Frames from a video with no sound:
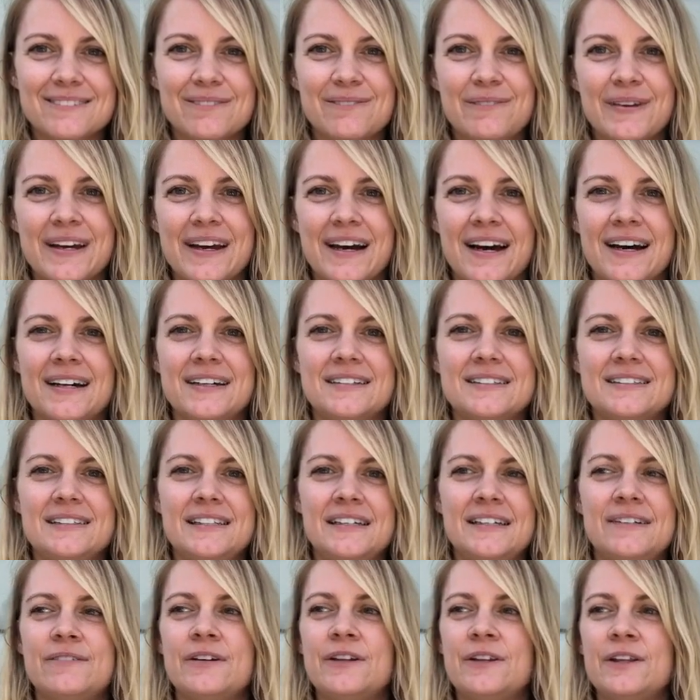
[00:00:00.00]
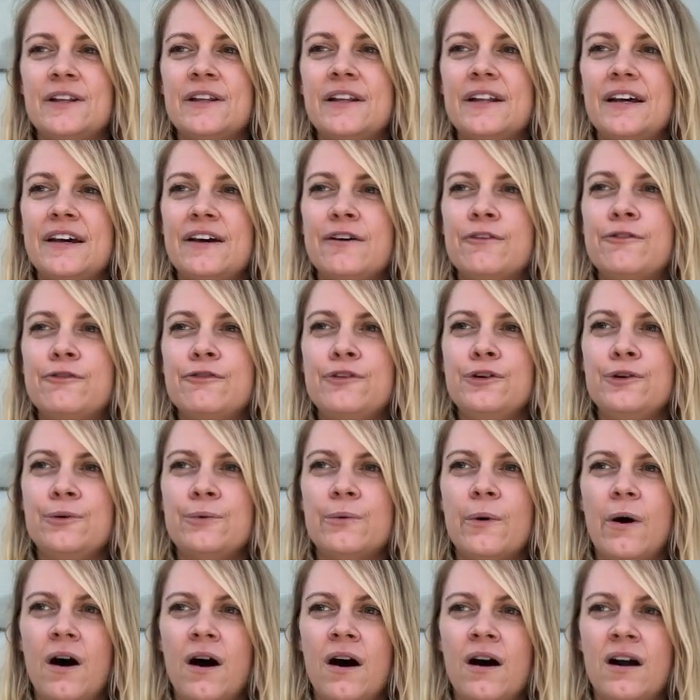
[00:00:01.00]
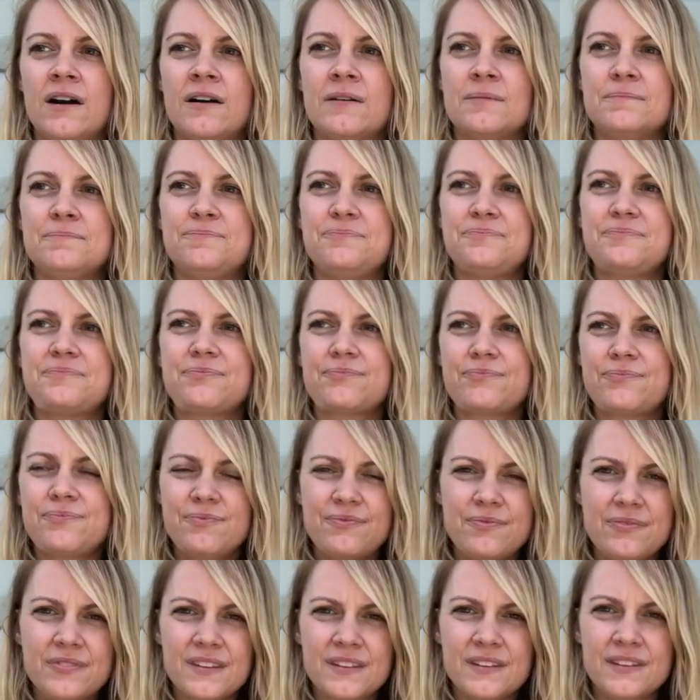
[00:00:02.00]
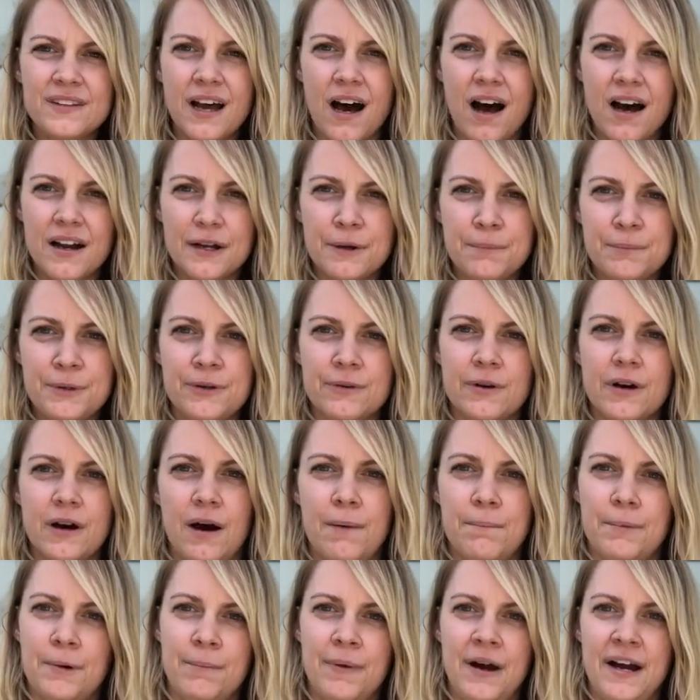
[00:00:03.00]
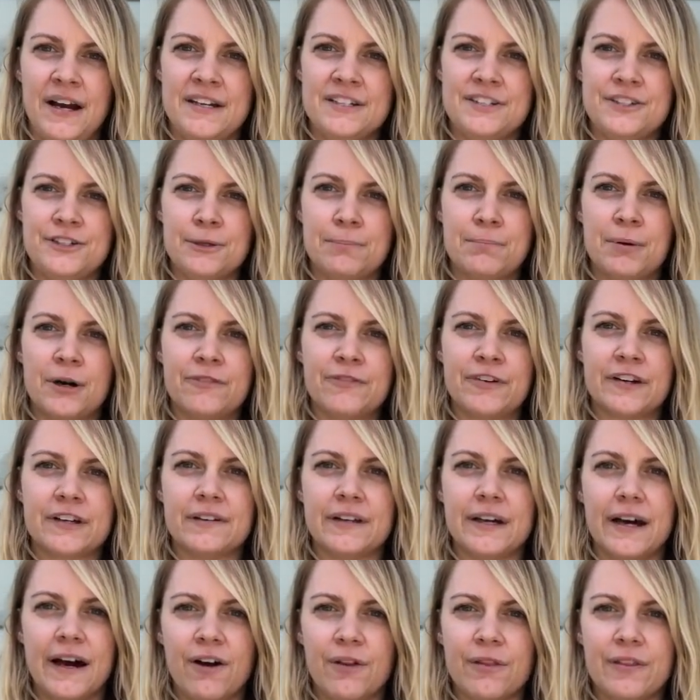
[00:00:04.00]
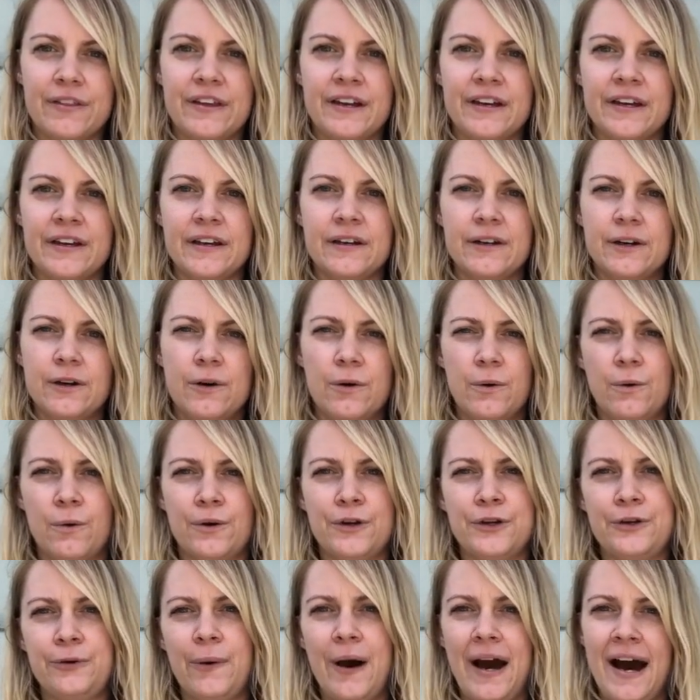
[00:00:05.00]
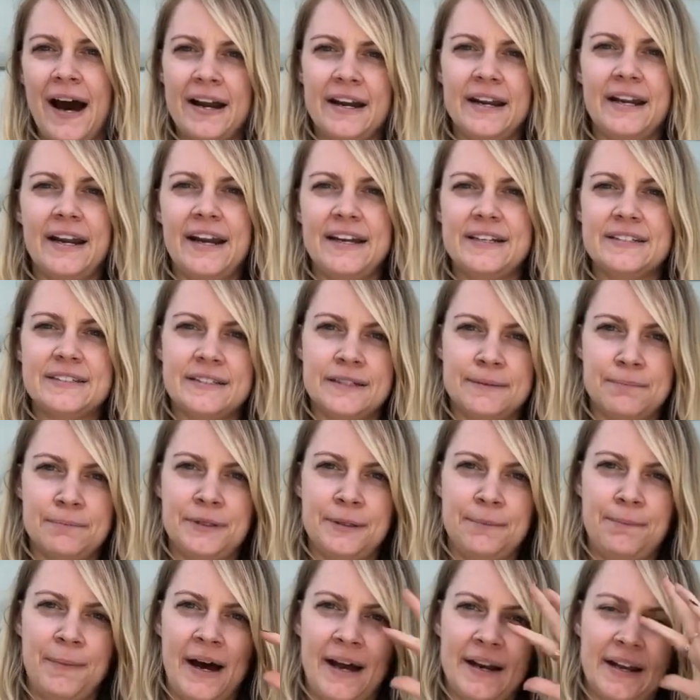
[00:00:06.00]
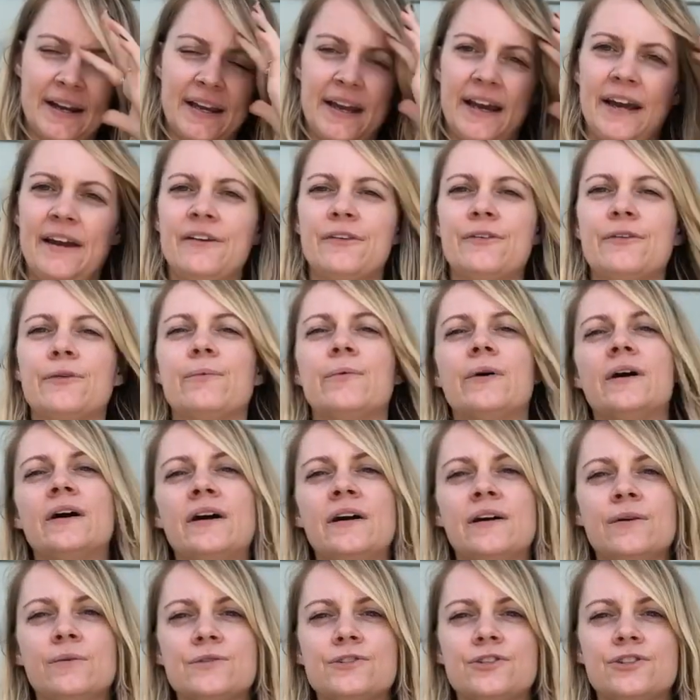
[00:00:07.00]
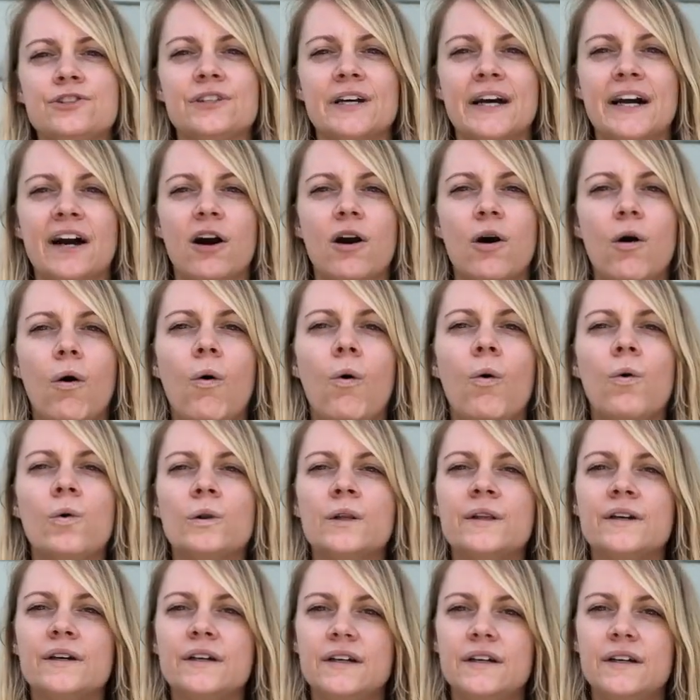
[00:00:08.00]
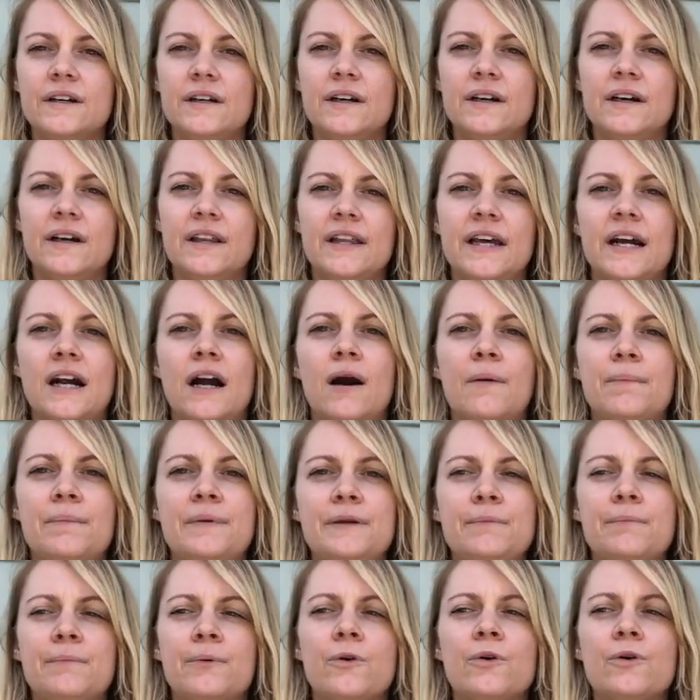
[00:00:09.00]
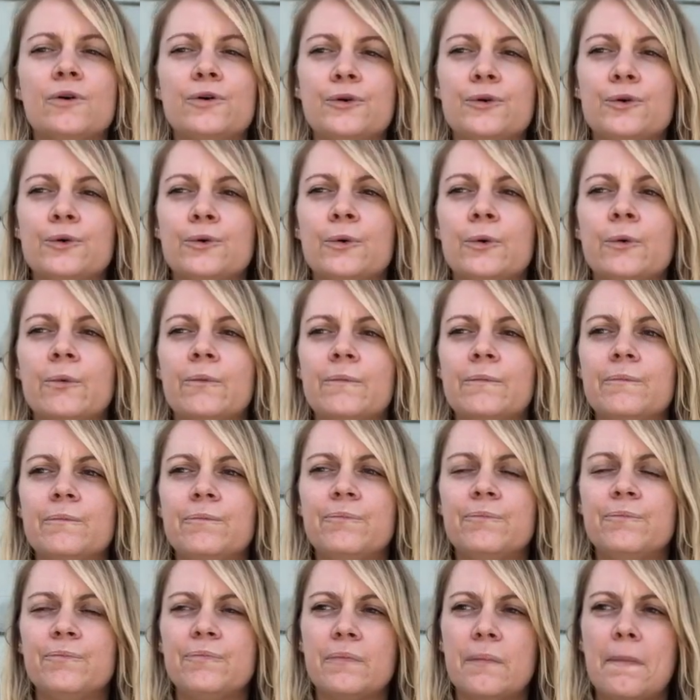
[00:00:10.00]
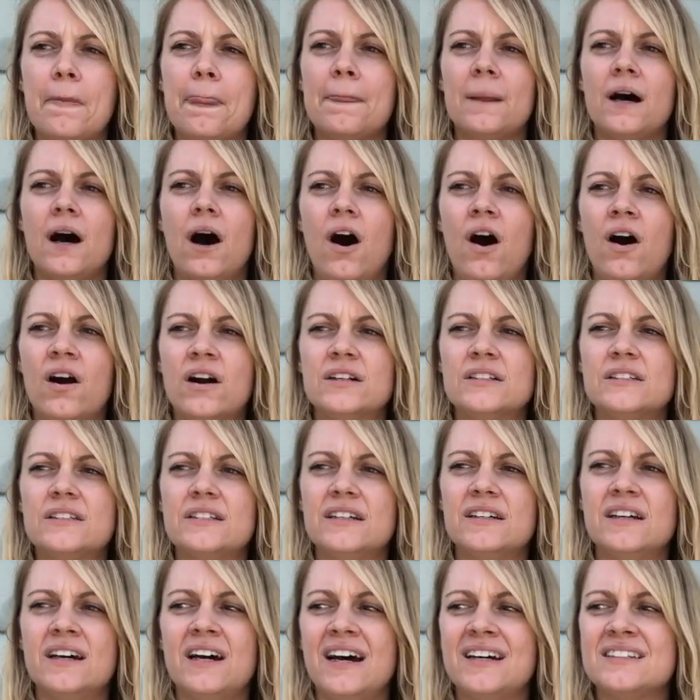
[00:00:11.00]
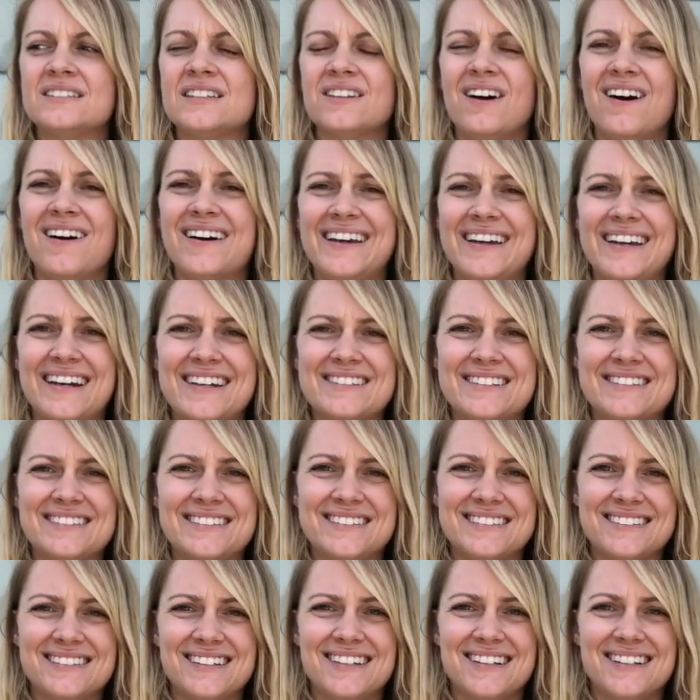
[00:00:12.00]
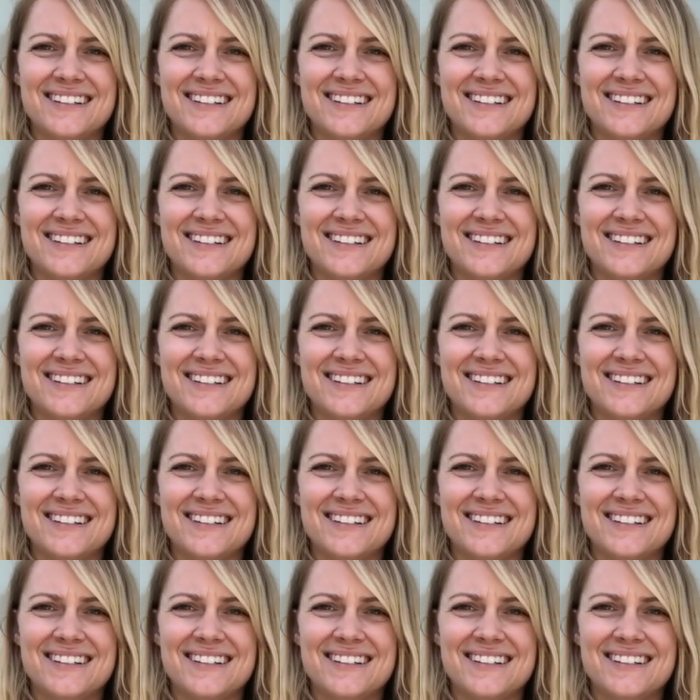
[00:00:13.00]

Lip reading: because even if you are not immune compromised, you're perfectly healthy, or you had an asymptomatic case where it was just like a cold, there are people who aren't as lucky as